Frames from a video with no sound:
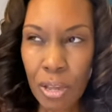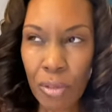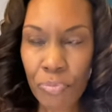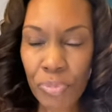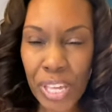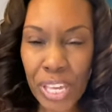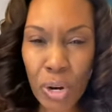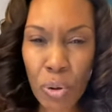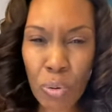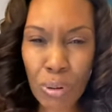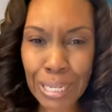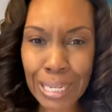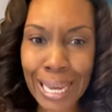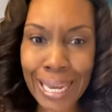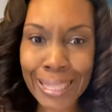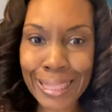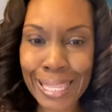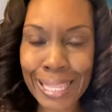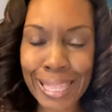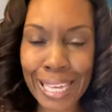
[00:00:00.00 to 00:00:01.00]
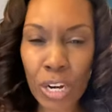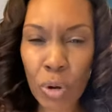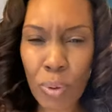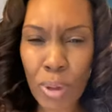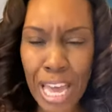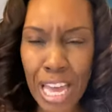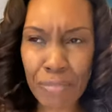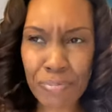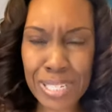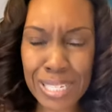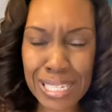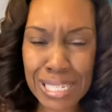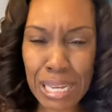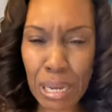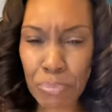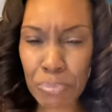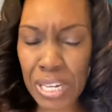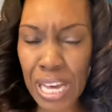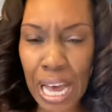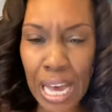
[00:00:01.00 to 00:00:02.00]
They don't like that they don't have
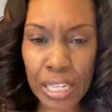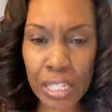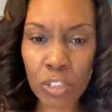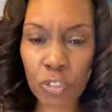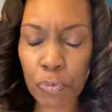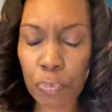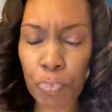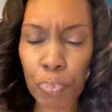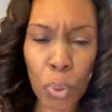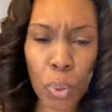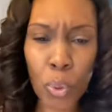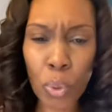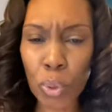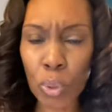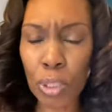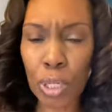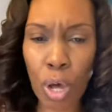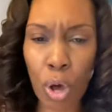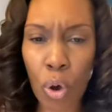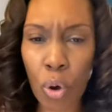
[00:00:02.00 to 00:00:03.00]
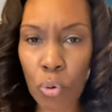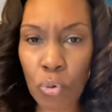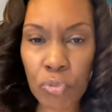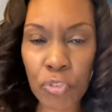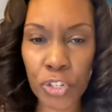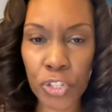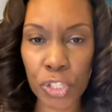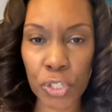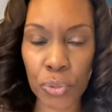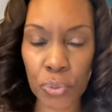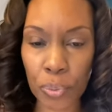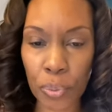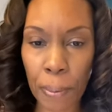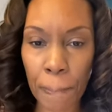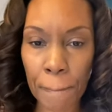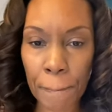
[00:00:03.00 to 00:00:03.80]
some kind of pull over you.